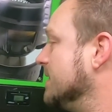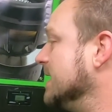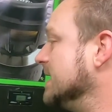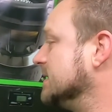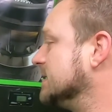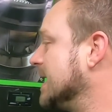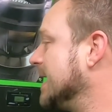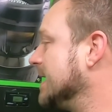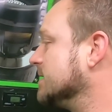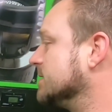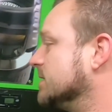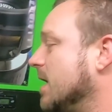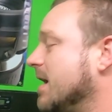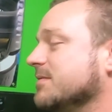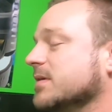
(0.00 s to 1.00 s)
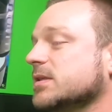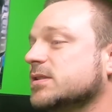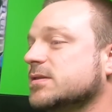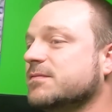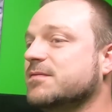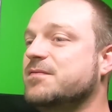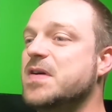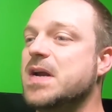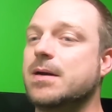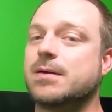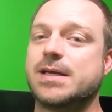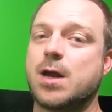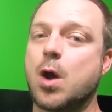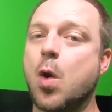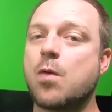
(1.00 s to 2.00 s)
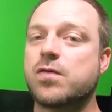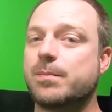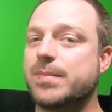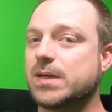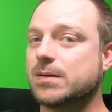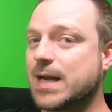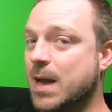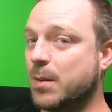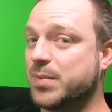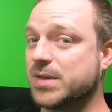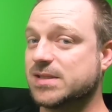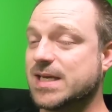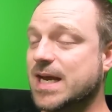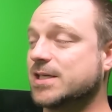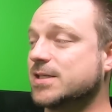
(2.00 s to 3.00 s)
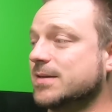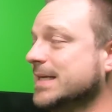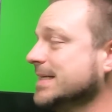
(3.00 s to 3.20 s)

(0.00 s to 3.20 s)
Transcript: these things have a severely overbuilt output section.